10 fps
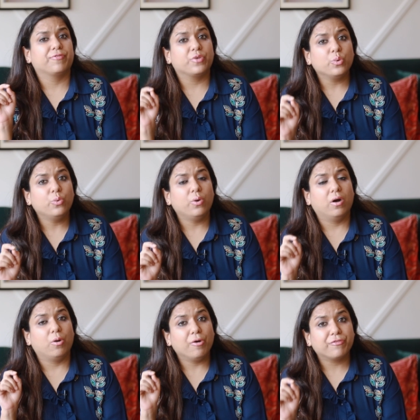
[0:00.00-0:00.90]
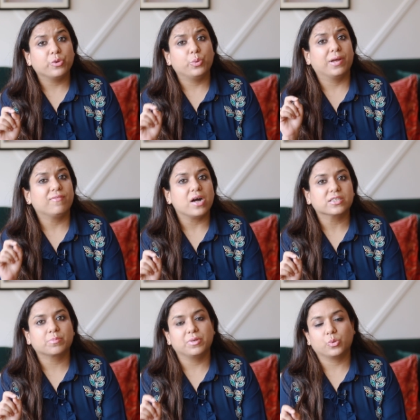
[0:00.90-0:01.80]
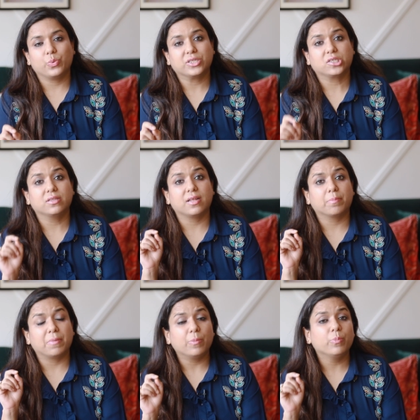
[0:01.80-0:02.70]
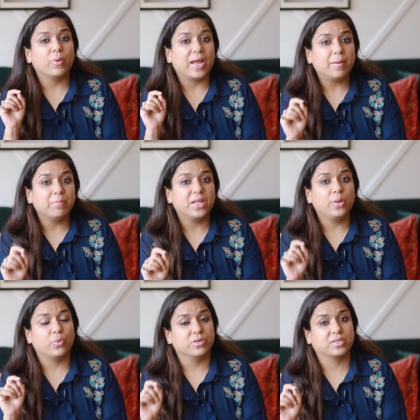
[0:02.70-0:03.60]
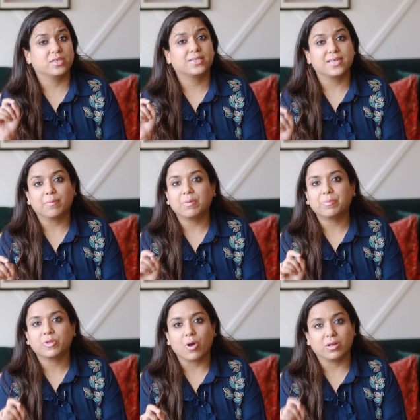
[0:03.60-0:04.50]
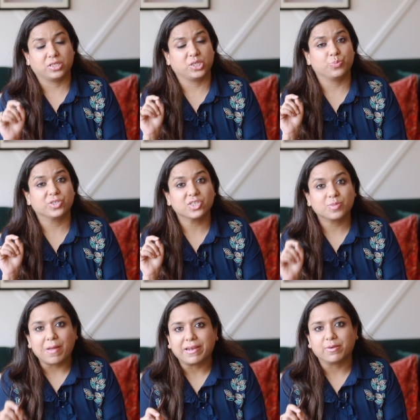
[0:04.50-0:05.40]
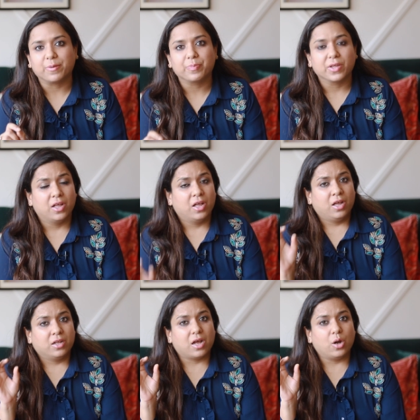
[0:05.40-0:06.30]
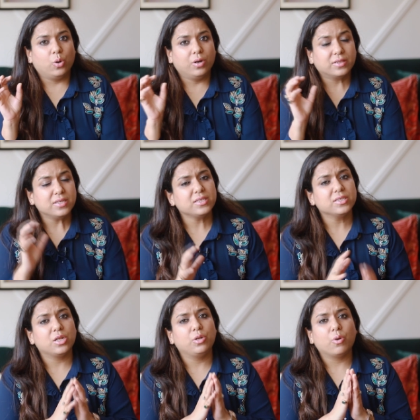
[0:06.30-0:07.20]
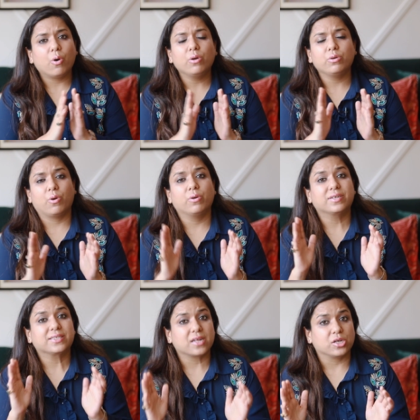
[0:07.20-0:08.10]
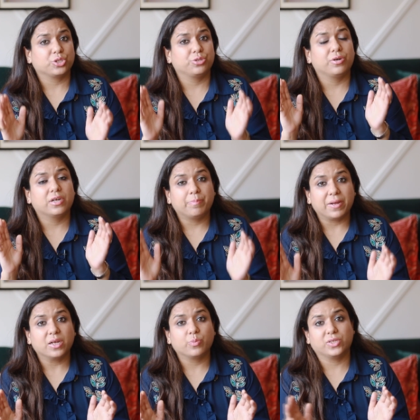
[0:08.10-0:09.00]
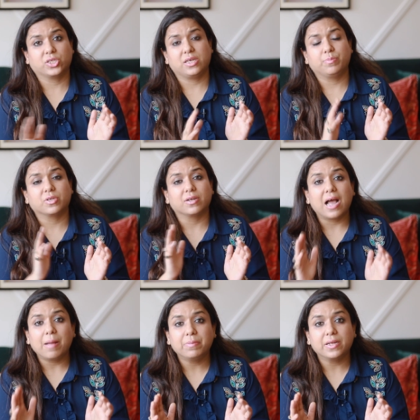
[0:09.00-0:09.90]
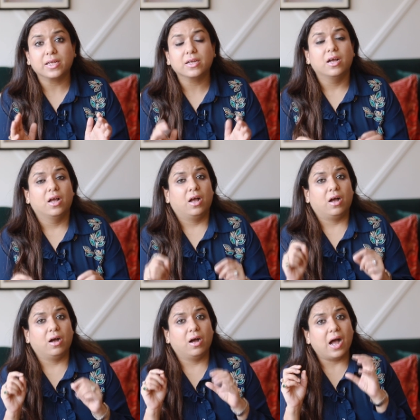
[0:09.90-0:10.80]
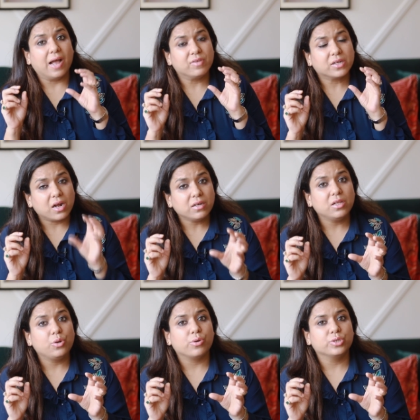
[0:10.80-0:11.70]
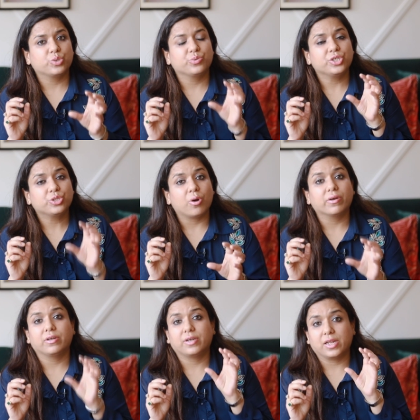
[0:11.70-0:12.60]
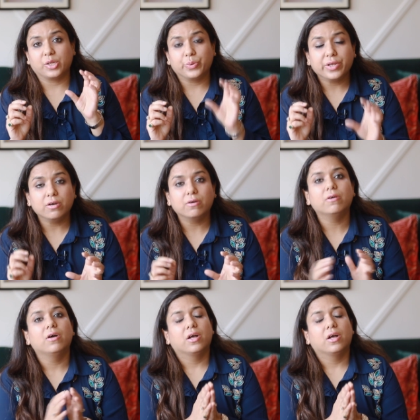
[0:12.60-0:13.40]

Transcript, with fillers: a few of you have asked me a question that, ma'am, M D versus D N B pathology, which is better? Now this is a long long discussion or debate which keeps on happening. uh, I will cut the long story short and tell you here